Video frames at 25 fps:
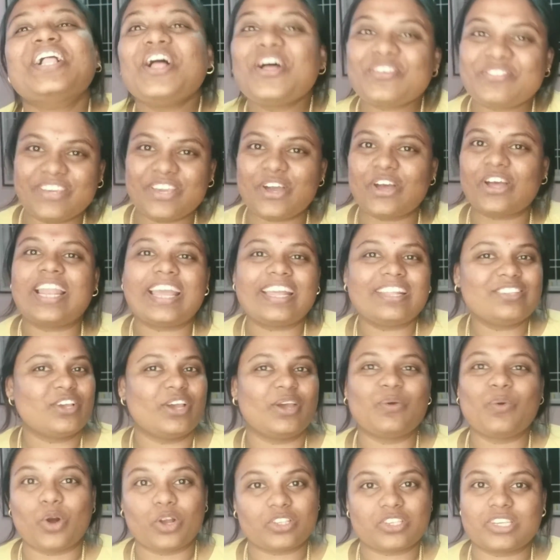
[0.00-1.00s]
We all
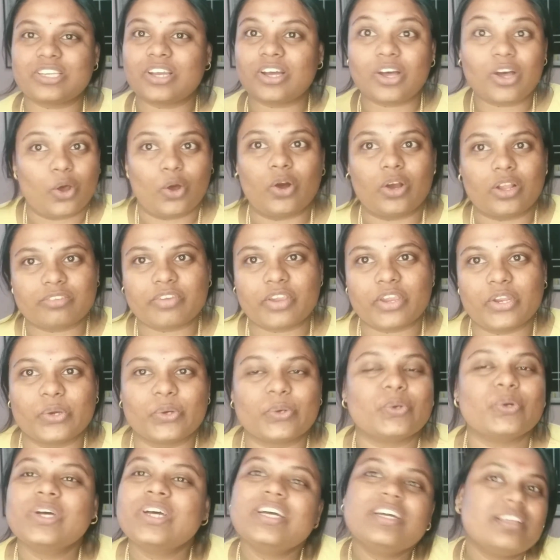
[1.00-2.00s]
enjoy watching a haul
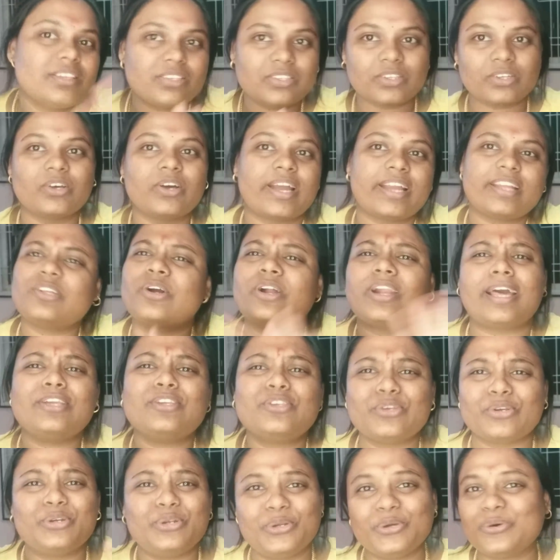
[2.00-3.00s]
video, so I thought I
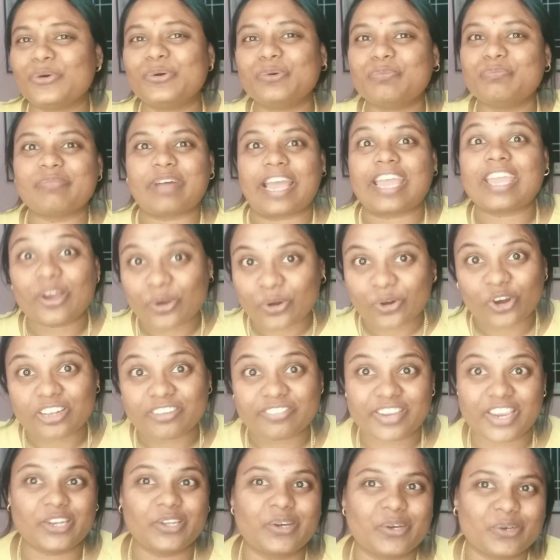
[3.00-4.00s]
should do my haul
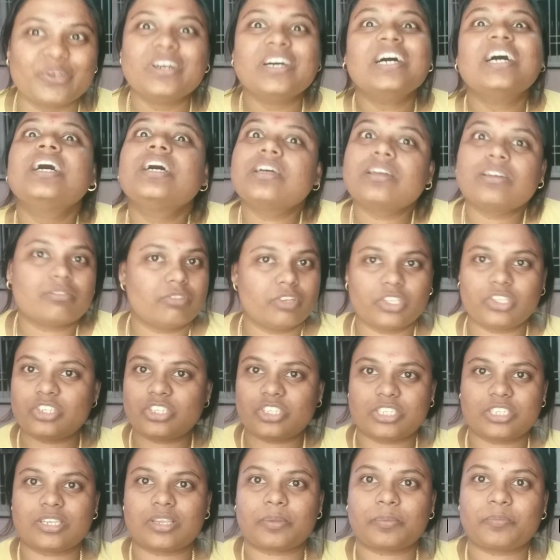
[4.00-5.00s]
video,
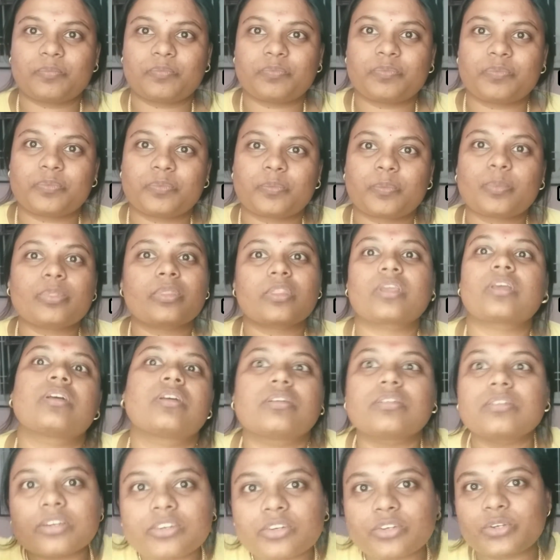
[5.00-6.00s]
which
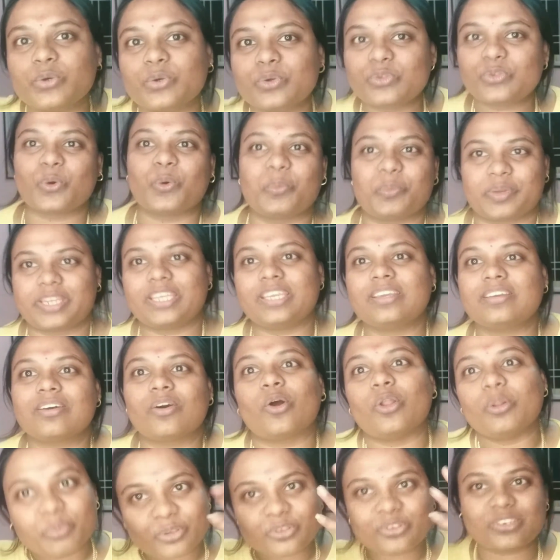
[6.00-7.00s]
took so many,
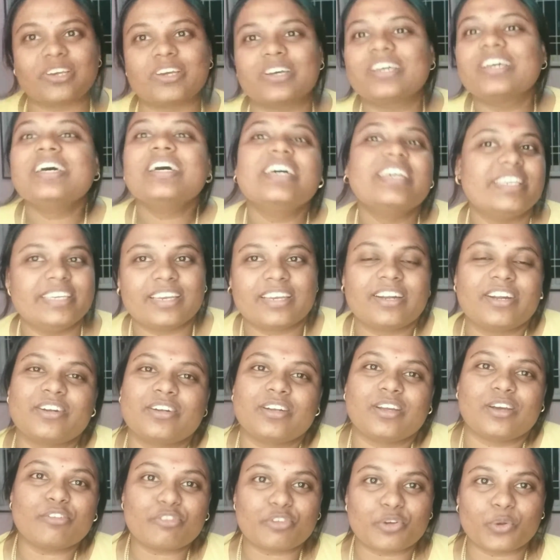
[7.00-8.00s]
almost a year and
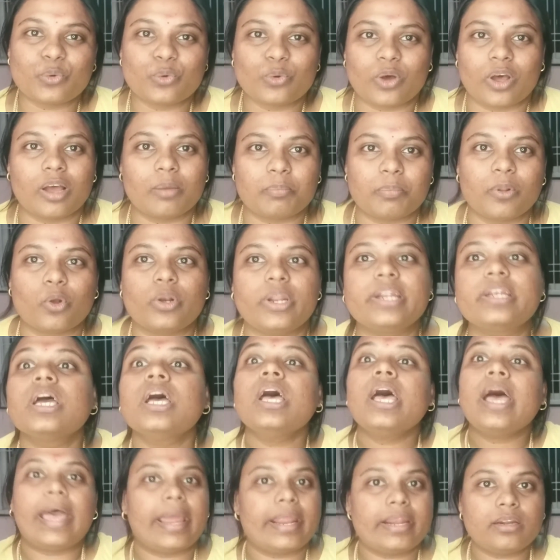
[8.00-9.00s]
a half to upload it.
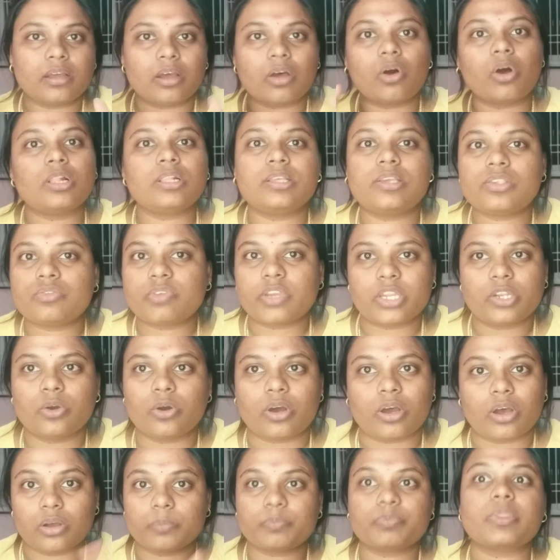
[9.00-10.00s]
And all
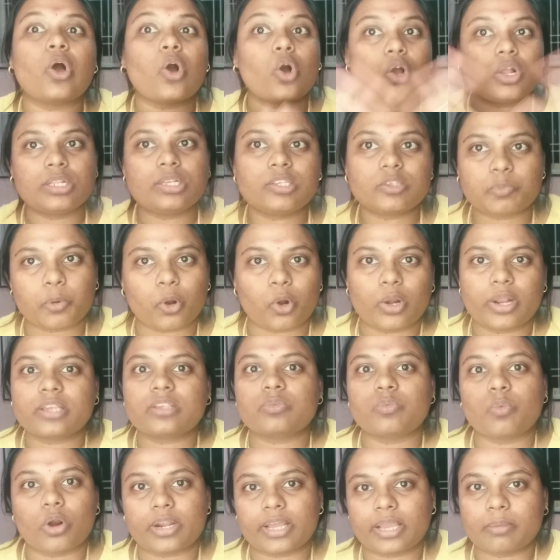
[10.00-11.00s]
these products
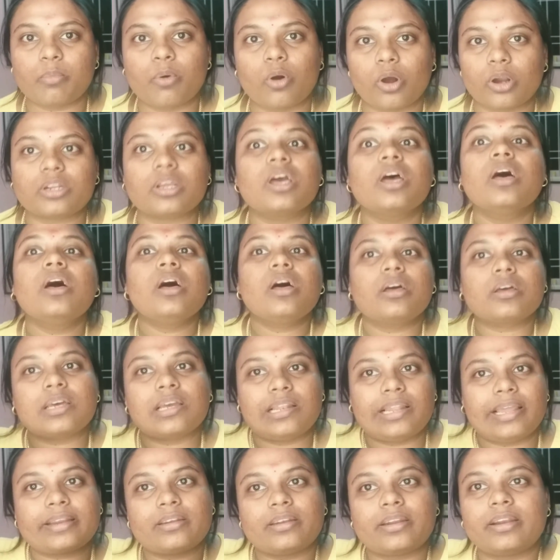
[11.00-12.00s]
what I bought
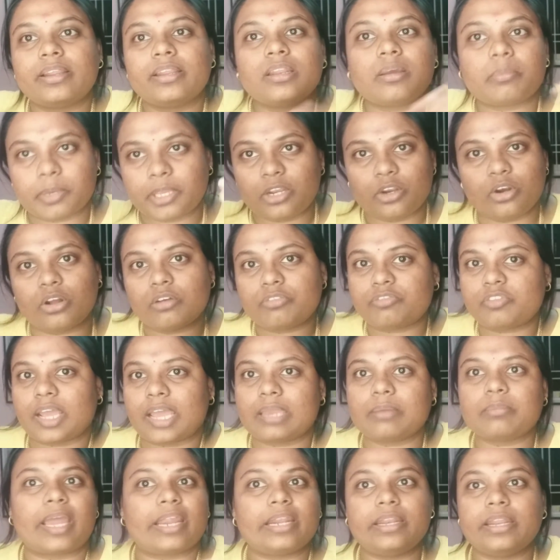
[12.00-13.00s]
collected in a period of
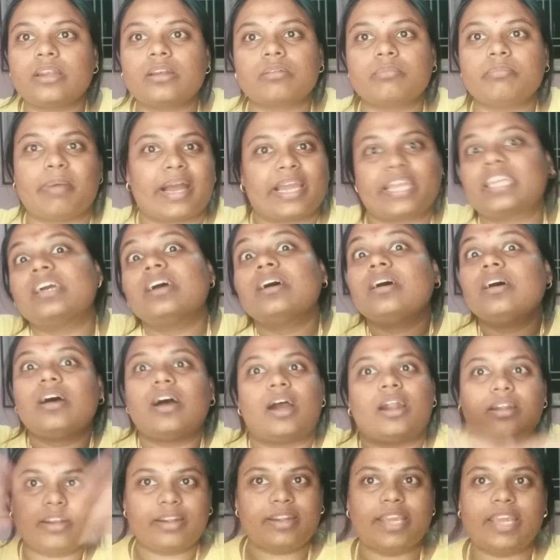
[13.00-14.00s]
time. I didn't buy
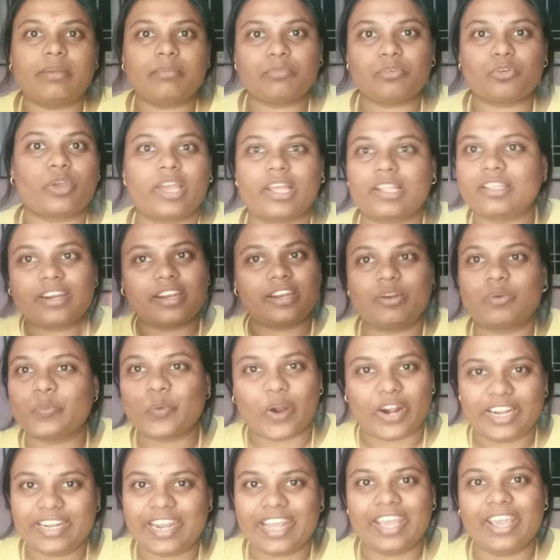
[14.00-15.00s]
at a time together in
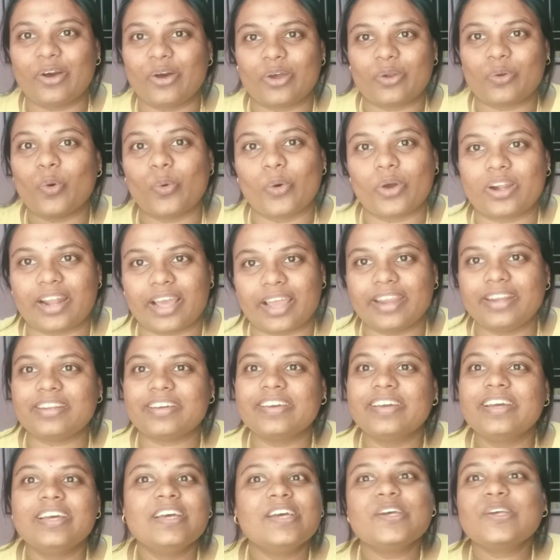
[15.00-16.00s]
one day or overnight.
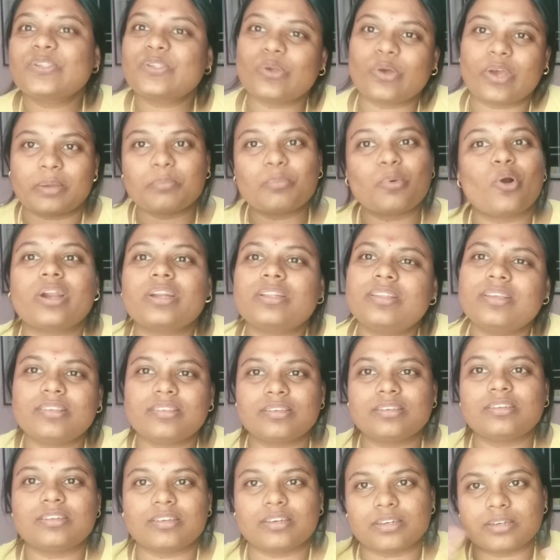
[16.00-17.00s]
So I bought this
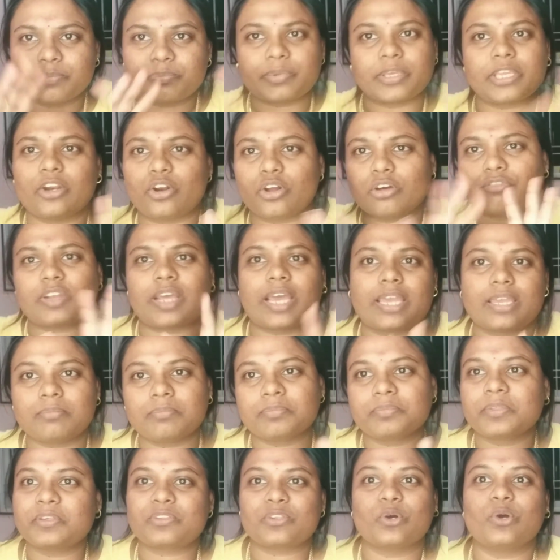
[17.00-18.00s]
in a period of time.
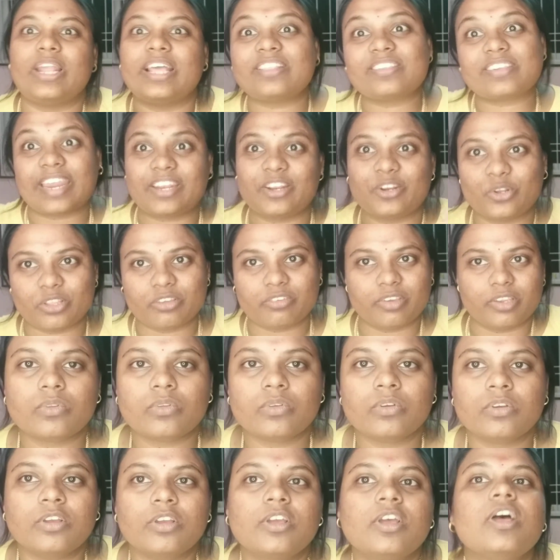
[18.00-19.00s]
So let's get into the
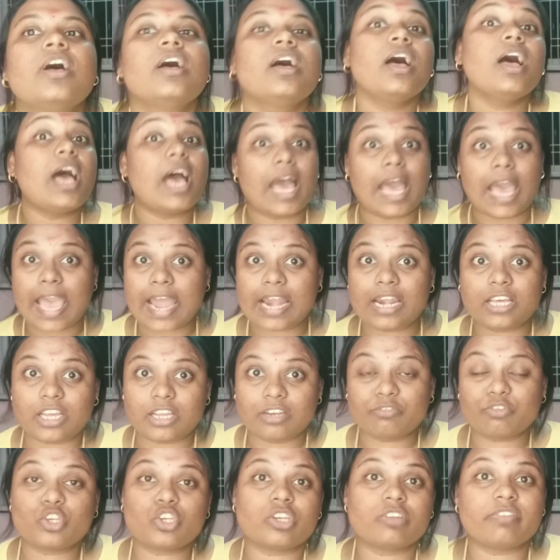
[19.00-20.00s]
video. I had a
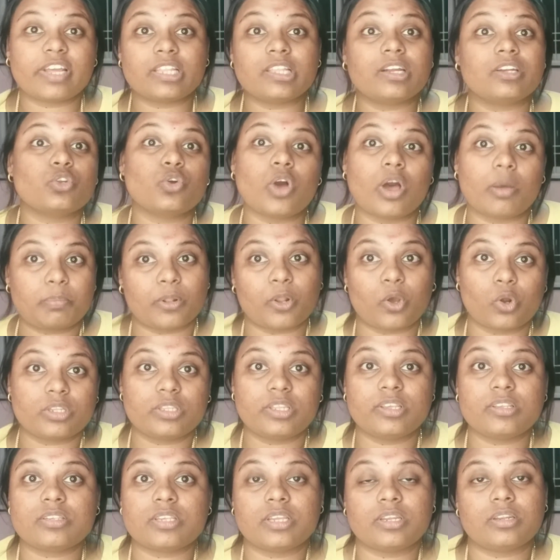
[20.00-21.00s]
confusion whether to upload
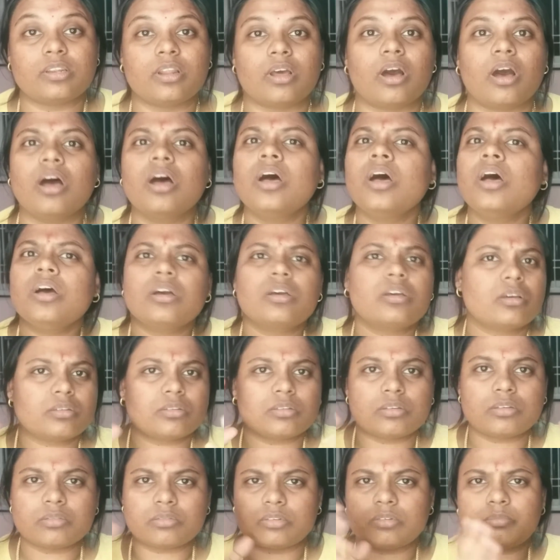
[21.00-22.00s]
this in
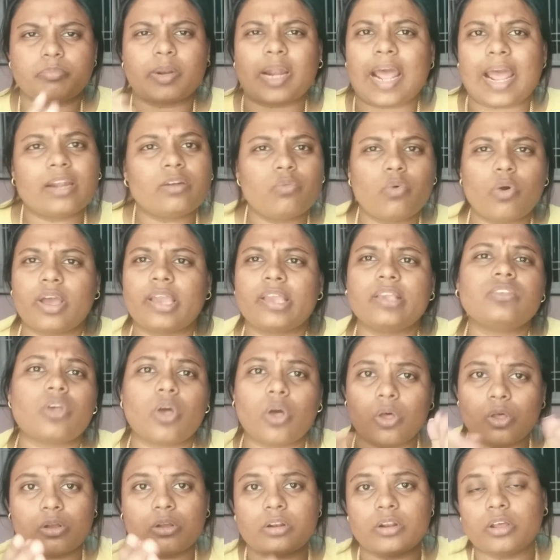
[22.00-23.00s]
brand wise
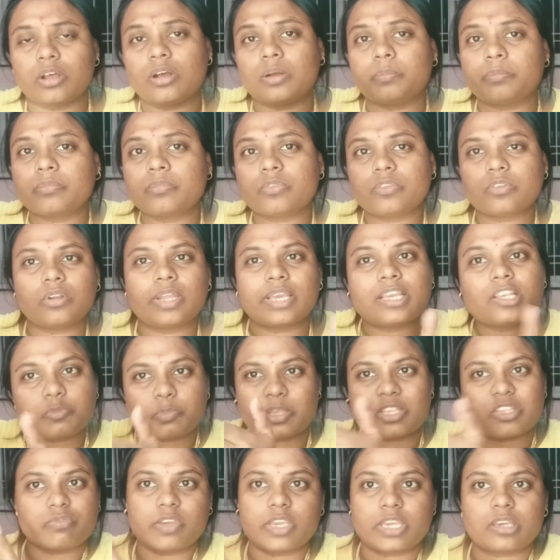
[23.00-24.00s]
or like a
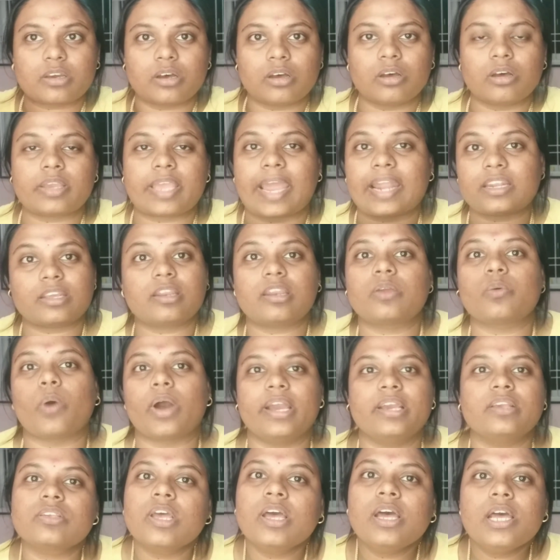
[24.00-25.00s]
specific category
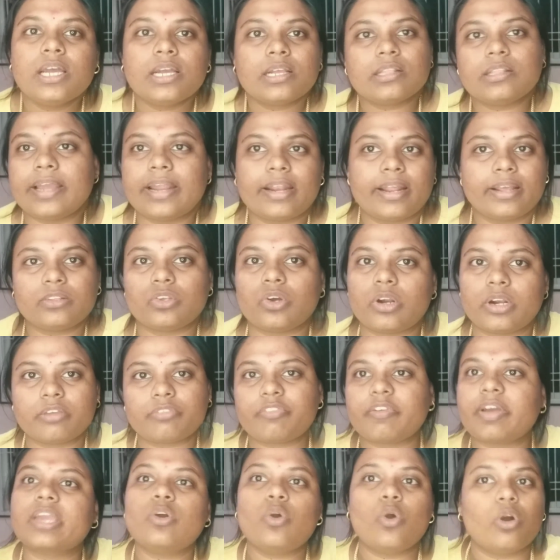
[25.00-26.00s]
wise. Then I thought if
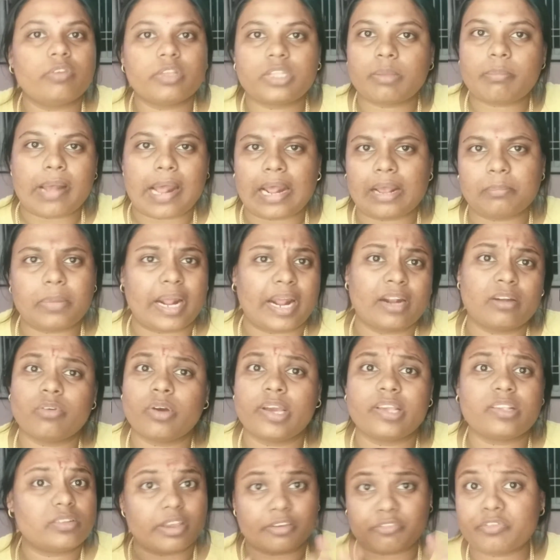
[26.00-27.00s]
I go with the brand
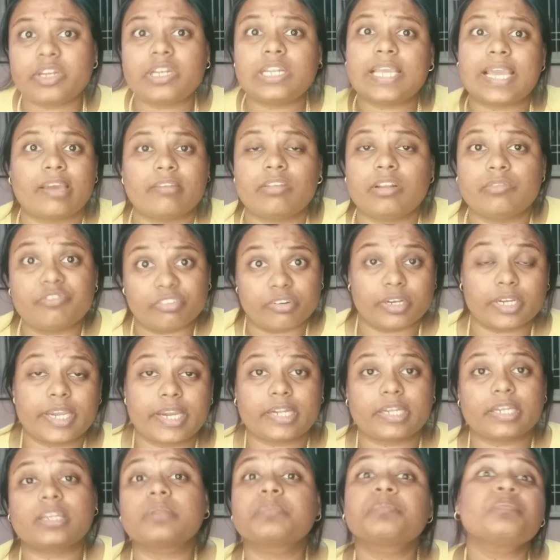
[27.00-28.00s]
wise, definitely I will
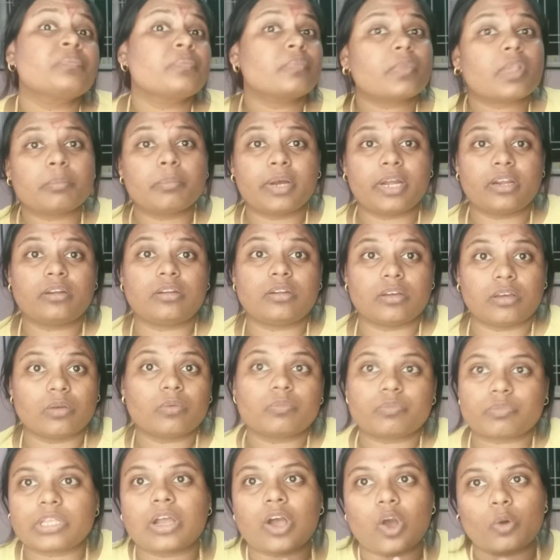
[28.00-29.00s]
forget it. But
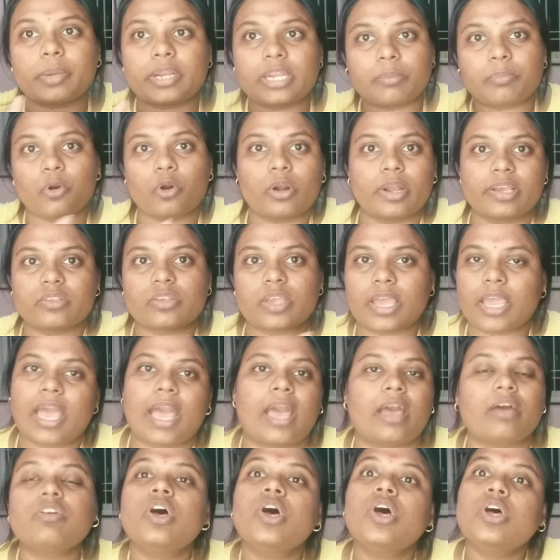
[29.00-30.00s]
how many products I
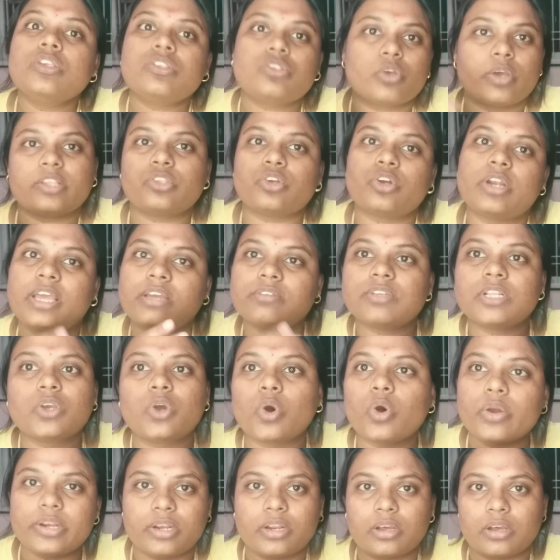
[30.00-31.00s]
have, so I thought I will
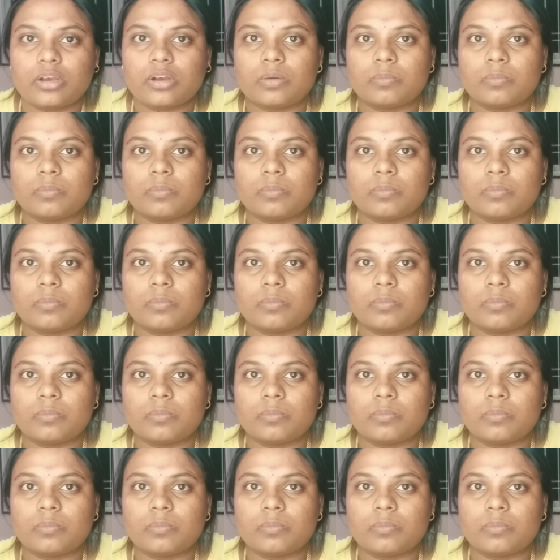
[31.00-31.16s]
go in